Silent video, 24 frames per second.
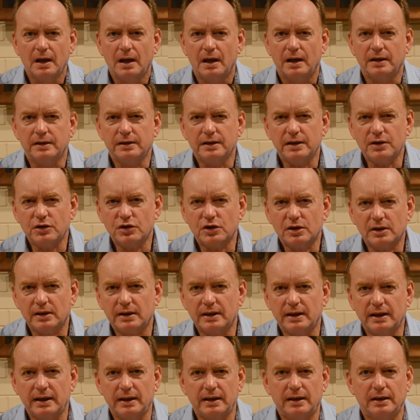
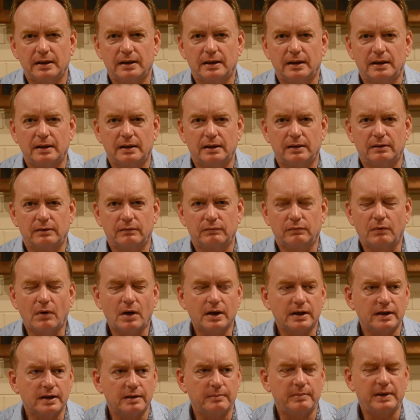Initially,
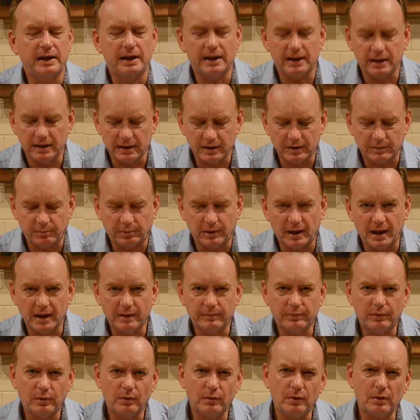right at the beginning of the play,
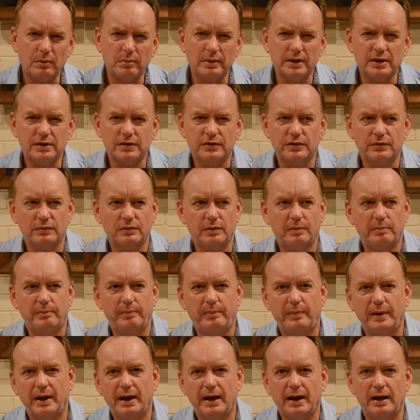and probably to
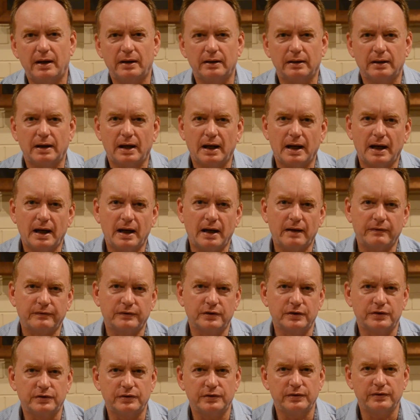about half
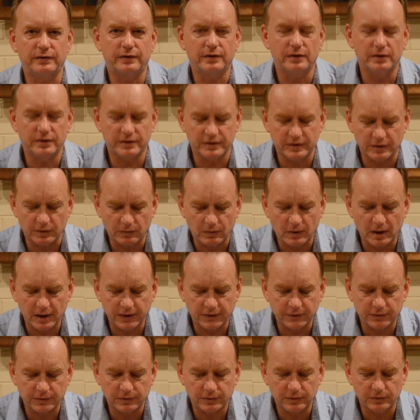to two-thirds of the way
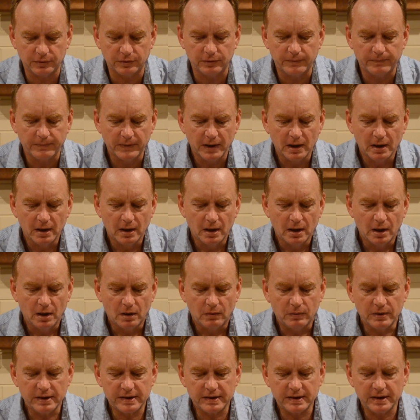through,
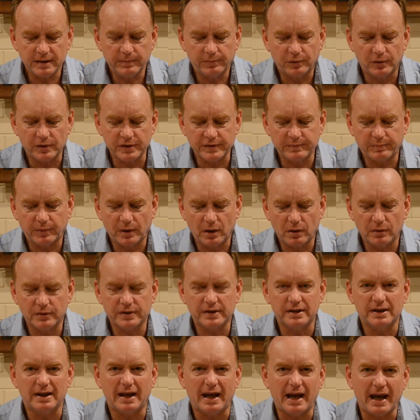we see Prospero
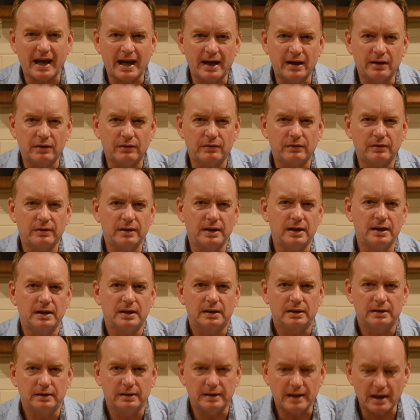as an angry,
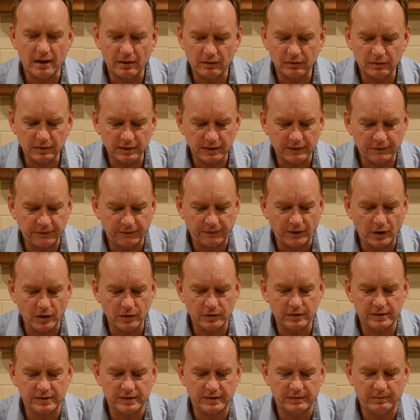narrowly
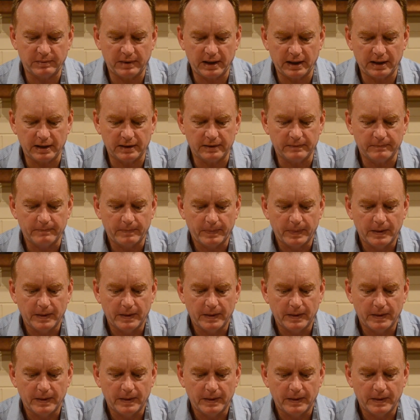focused man.